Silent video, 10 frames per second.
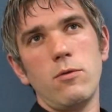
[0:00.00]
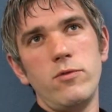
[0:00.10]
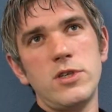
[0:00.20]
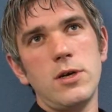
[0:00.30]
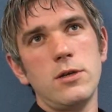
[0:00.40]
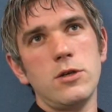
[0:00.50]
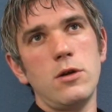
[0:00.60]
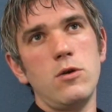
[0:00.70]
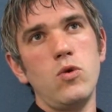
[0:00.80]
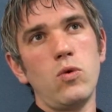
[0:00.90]
retails it
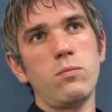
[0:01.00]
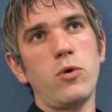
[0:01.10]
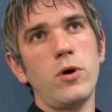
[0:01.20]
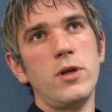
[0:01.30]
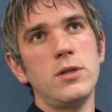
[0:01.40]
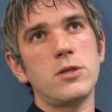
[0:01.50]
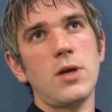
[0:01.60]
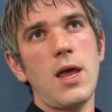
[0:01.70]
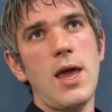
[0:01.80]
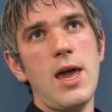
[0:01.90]
at
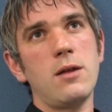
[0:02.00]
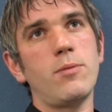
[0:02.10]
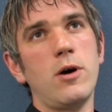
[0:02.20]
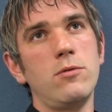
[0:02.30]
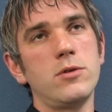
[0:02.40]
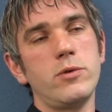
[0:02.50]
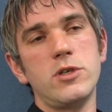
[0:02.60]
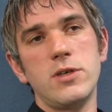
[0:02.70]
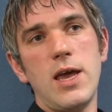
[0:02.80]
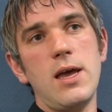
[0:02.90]
£0.8,
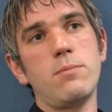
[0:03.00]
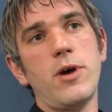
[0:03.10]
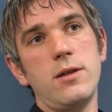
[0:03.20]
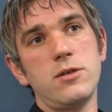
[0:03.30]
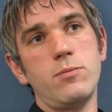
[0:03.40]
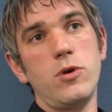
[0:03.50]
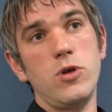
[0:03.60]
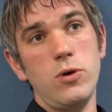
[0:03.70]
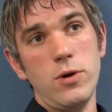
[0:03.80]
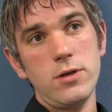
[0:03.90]
which is 8 pence per
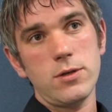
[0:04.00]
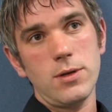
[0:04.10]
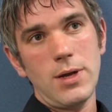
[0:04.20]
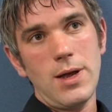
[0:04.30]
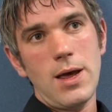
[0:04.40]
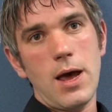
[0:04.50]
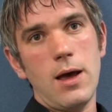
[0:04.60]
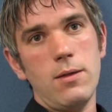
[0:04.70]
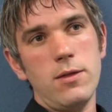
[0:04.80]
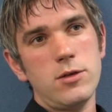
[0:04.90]
unit.
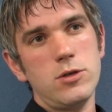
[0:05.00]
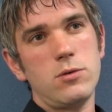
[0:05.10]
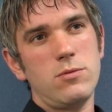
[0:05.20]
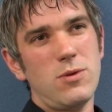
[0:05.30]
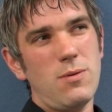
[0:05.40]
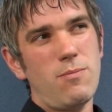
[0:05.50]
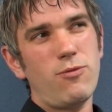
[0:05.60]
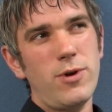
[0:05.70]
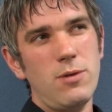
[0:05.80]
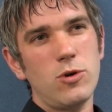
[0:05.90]
And this is
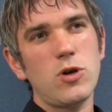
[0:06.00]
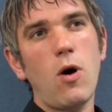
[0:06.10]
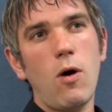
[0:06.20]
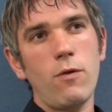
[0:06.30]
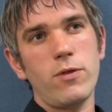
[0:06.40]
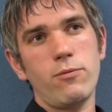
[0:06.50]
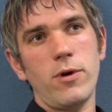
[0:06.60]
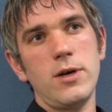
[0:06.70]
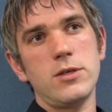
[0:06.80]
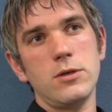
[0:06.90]
pretty much half the
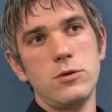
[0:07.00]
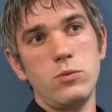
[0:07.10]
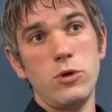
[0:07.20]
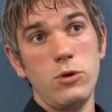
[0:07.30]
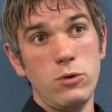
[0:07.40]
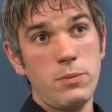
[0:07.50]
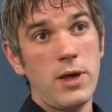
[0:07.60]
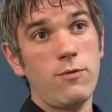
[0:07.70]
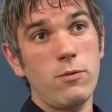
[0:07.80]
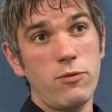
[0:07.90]
price as you would
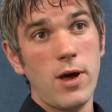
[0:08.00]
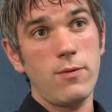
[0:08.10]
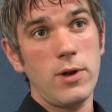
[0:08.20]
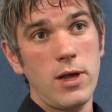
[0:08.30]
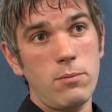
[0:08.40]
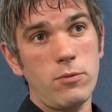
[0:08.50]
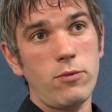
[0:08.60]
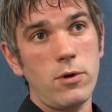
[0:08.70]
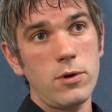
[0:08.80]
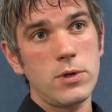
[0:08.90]
pay for a private label
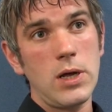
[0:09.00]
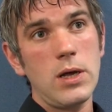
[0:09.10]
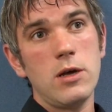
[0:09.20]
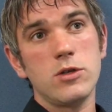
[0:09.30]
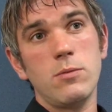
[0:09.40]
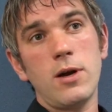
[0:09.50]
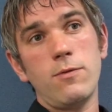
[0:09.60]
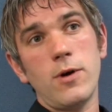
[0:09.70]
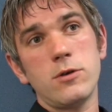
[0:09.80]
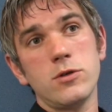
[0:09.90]
product. So
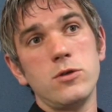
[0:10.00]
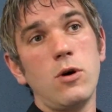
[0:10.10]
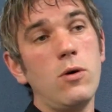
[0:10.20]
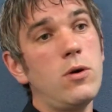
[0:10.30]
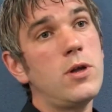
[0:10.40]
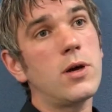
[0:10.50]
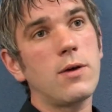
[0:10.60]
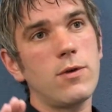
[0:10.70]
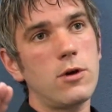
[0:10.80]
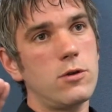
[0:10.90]
manufacturers not only are
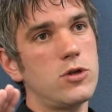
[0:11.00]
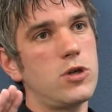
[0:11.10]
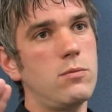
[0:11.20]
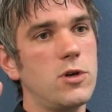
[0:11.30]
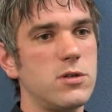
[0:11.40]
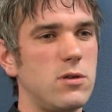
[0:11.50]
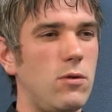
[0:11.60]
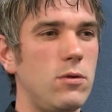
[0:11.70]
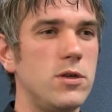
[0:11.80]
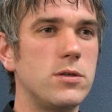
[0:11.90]
giving consumers
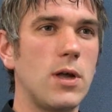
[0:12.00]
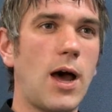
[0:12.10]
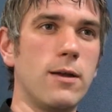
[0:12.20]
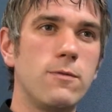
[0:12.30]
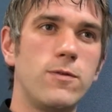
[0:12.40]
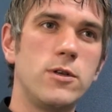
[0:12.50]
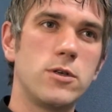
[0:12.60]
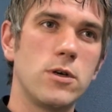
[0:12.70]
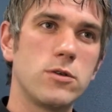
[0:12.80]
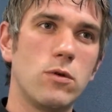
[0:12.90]
all these added
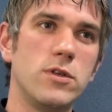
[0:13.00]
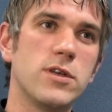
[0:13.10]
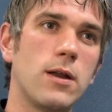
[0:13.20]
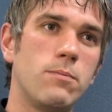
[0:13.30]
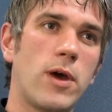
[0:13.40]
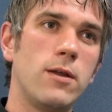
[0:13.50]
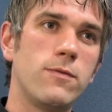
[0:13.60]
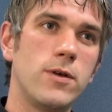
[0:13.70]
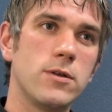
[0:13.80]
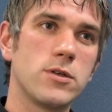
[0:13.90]
features, all these added
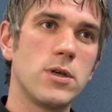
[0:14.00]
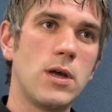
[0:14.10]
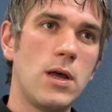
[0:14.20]
benefits,